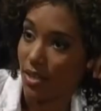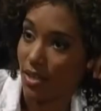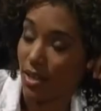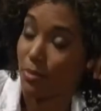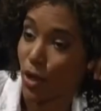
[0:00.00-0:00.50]

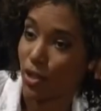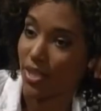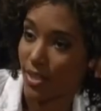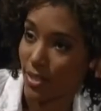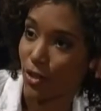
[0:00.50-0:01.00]
I'm
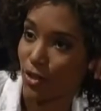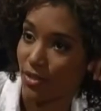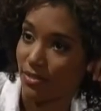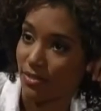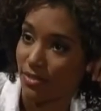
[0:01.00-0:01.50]
hardly a
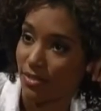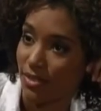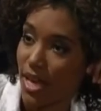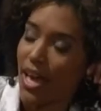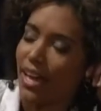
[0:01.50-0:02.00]
girl
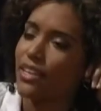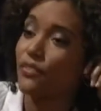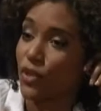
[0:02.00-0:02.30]
and if